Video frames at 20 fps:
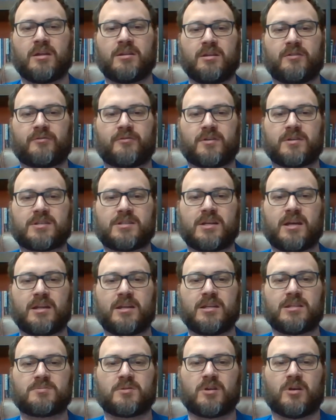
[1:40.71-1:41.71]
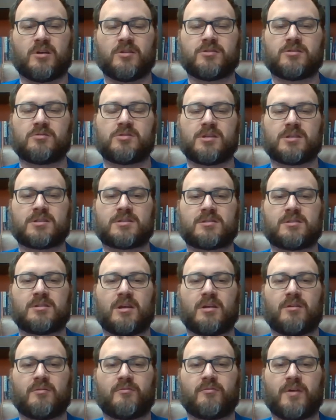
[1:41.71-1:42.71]
different studies, but also just
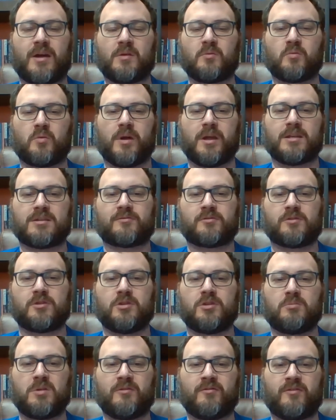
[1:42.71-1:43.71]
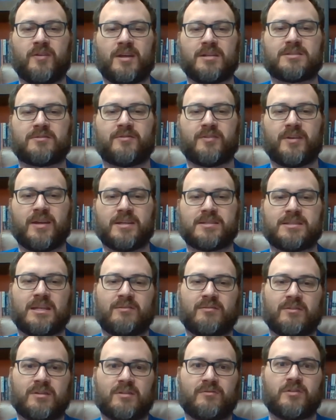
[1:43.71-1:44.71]
find ways for you to be face-to-face,
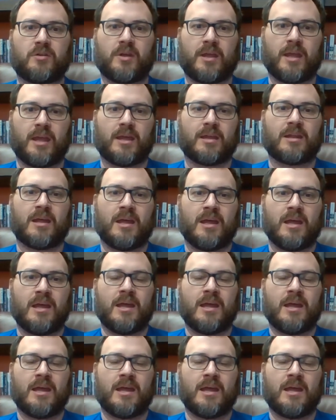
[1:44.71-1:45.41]
even if you can't